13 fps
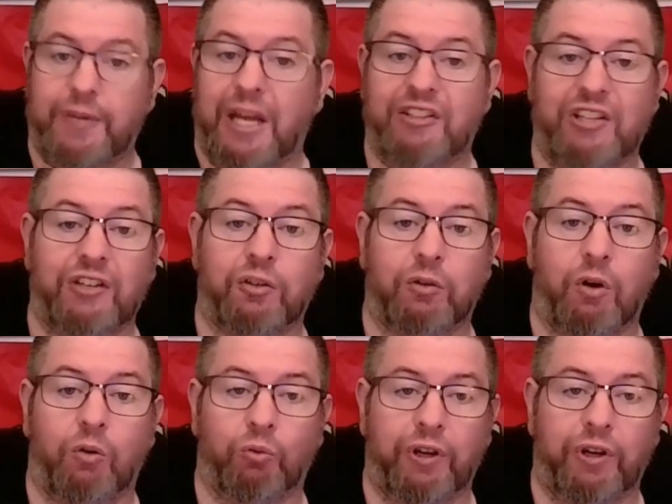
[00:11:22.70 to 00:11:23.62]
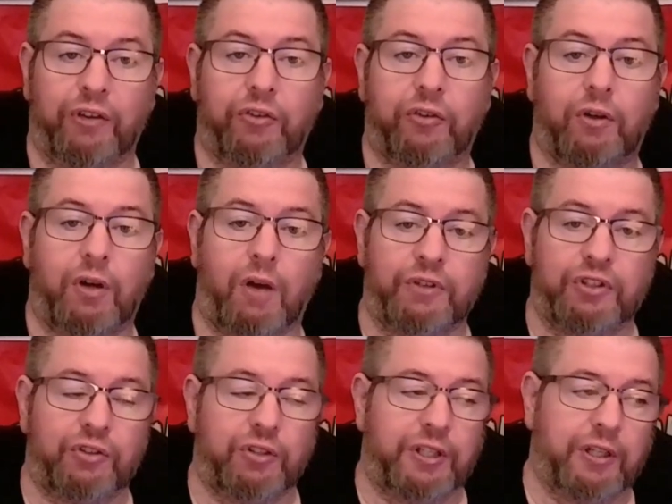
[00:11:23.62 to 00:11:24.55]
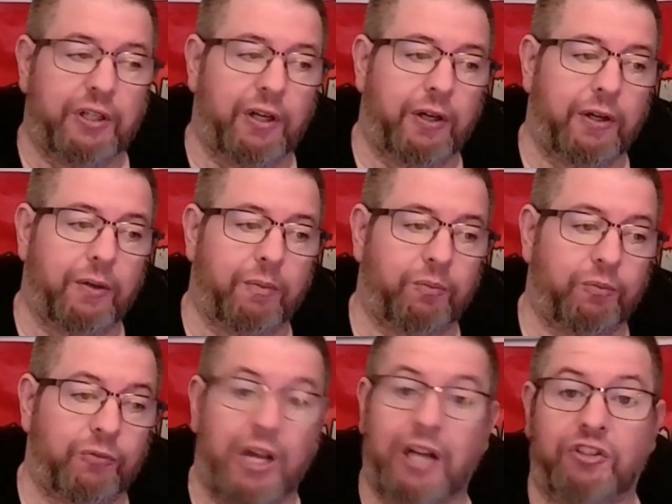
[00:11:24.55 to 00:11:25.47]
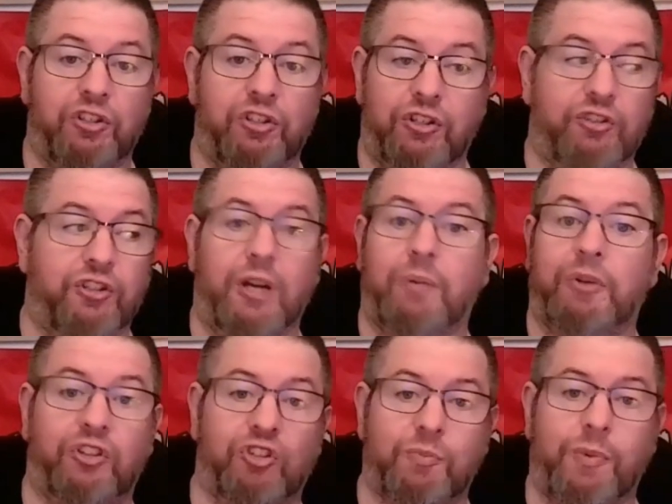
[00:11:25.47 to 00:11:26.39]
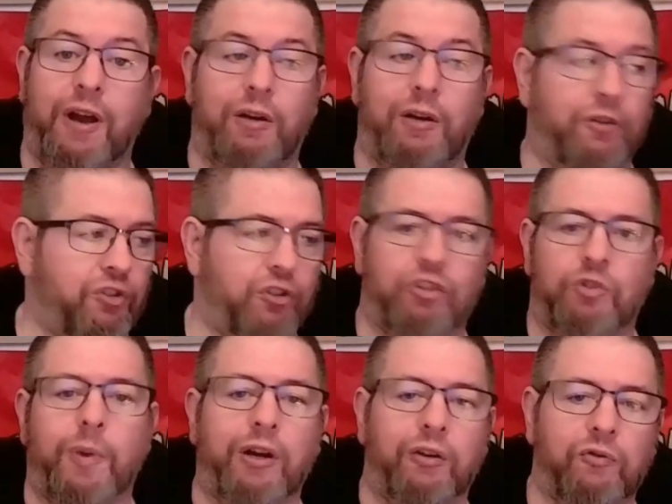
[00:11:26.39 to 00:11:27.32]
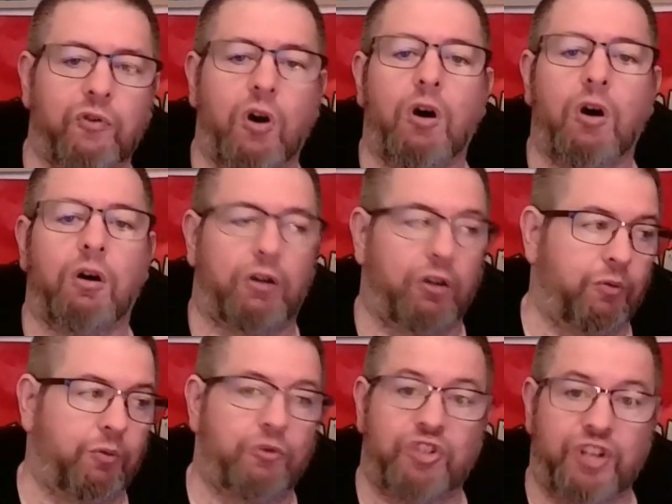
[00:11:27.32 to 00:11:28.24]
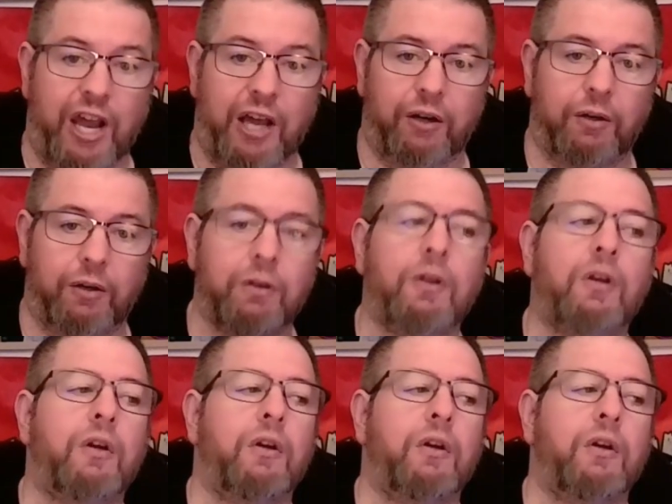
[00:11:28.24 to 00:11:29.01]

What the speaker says: That's at their own risk, obviously. Not to just them, but the spider. Should the spider fall, could shatter.